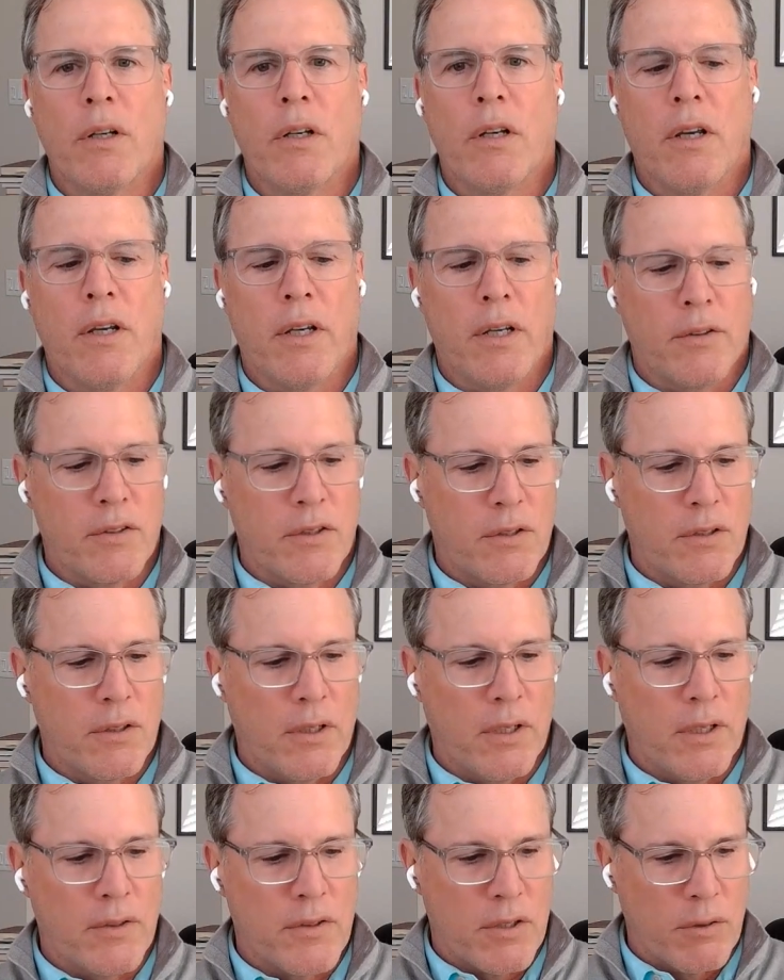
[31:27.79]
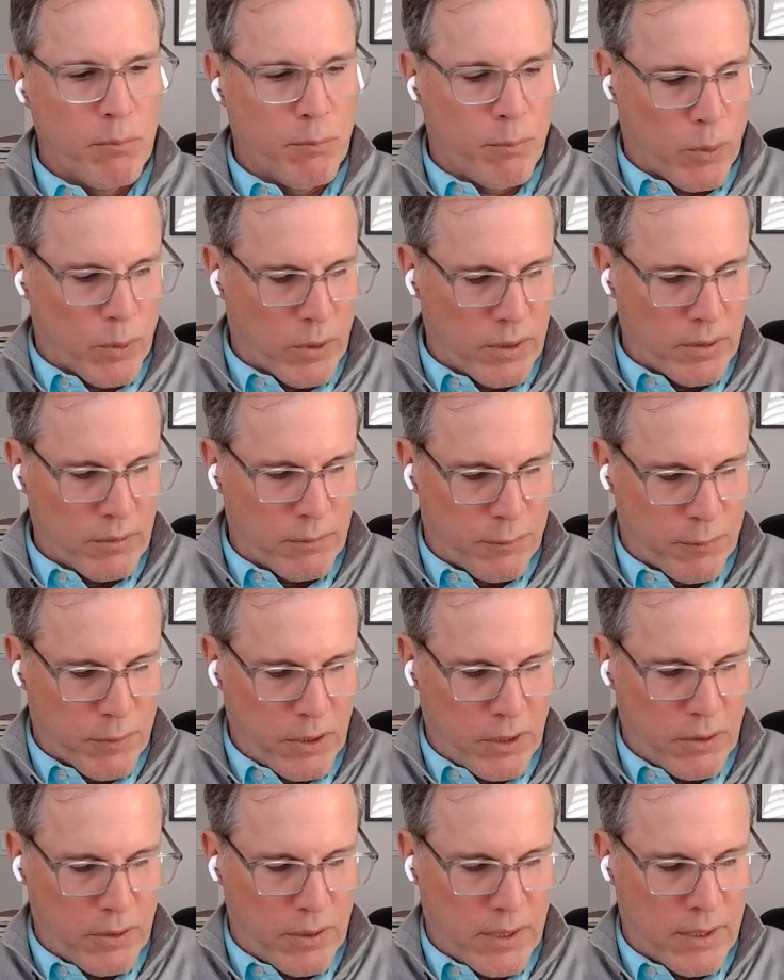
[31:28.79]
it's important for
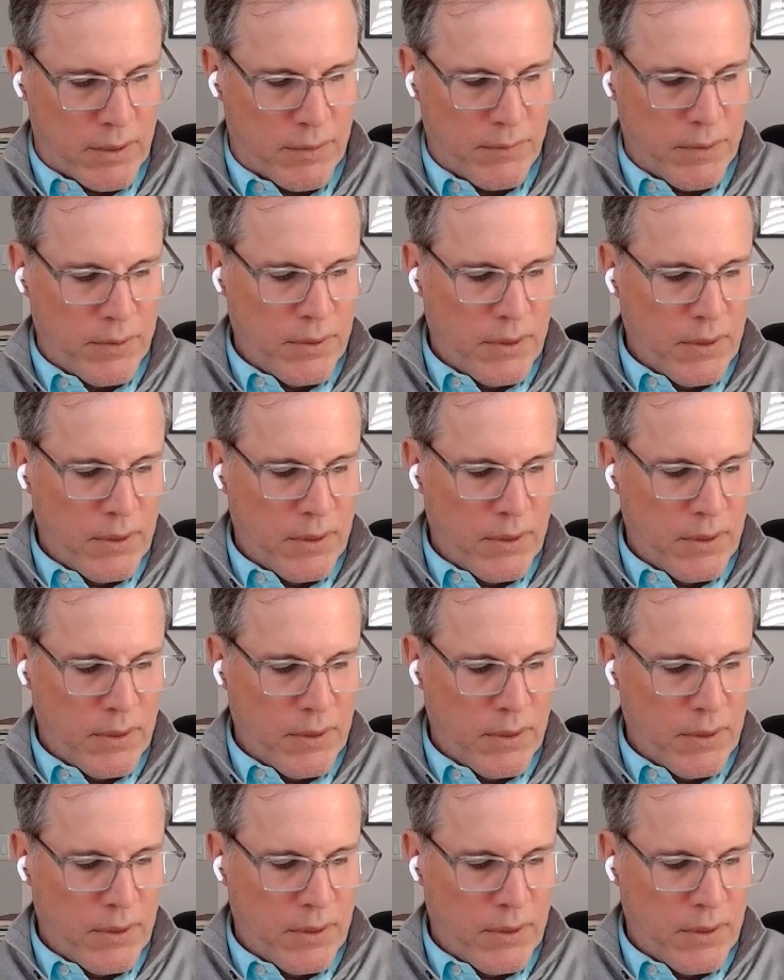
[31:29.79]
you to